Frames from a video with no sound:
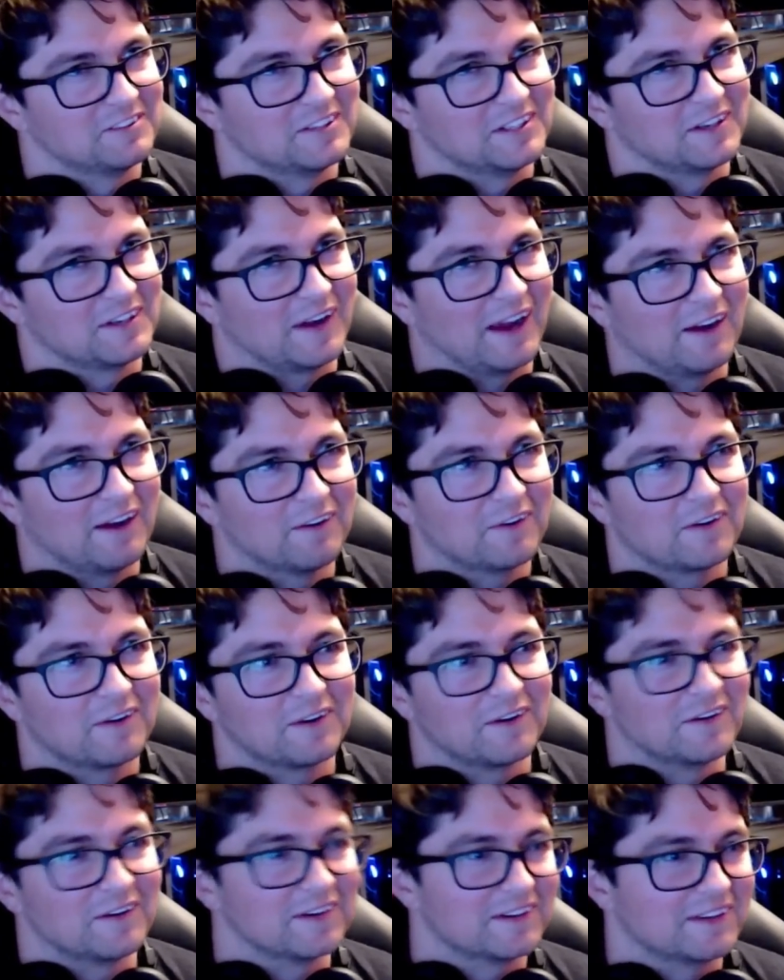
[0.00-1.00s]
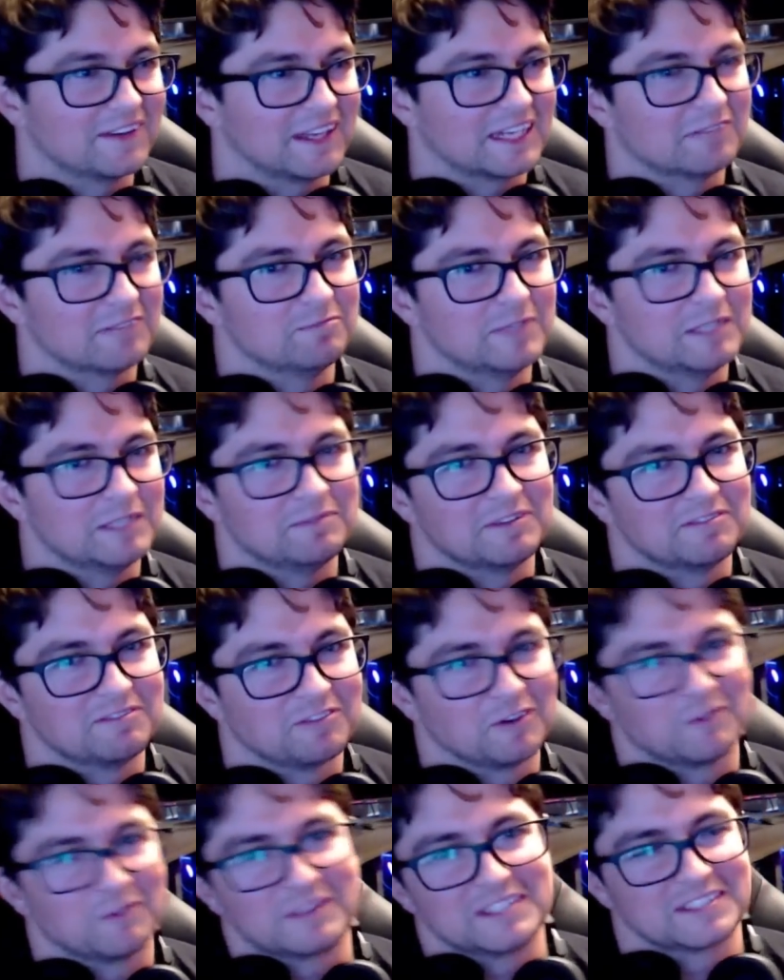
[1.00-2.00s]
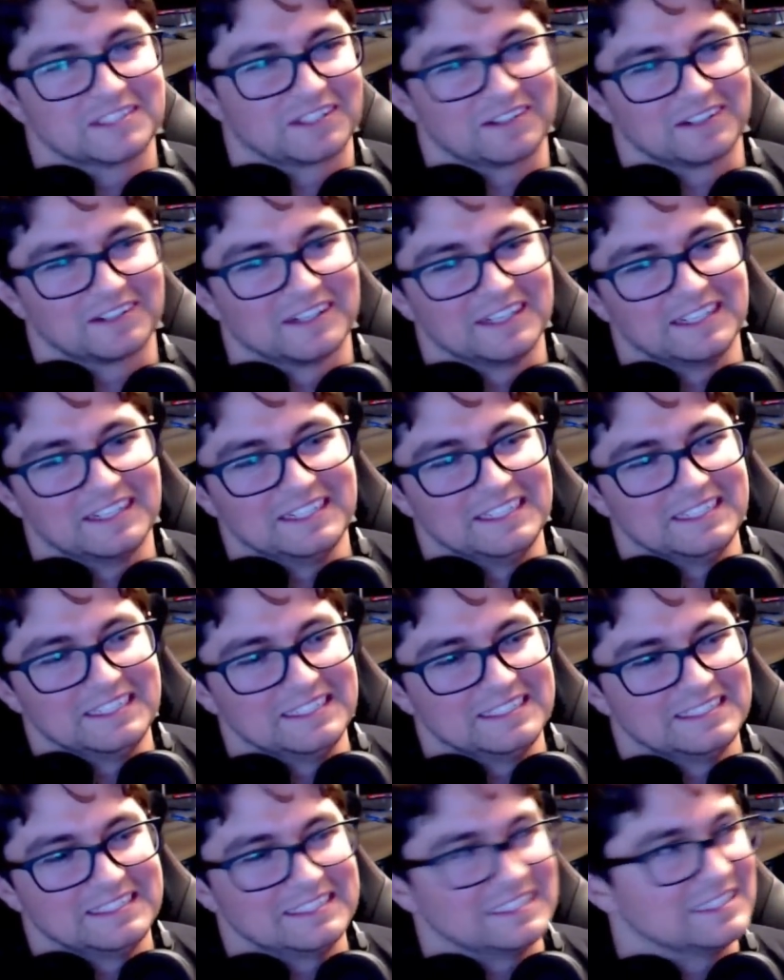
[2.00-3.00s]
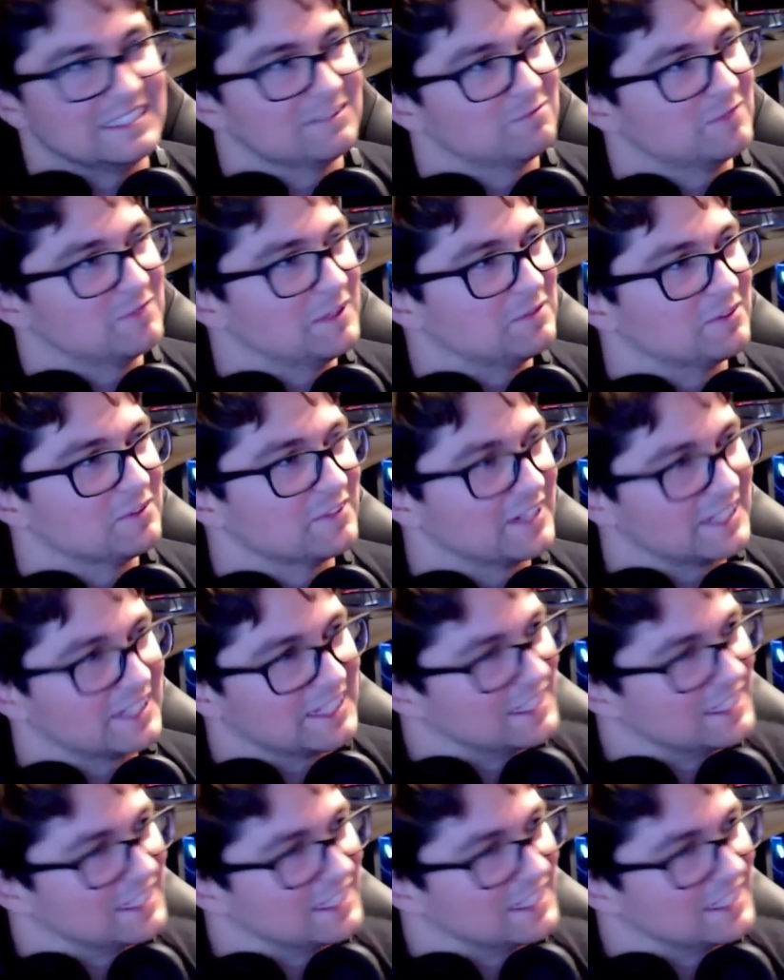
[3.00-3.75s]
you know, how good they can be before we start seen people like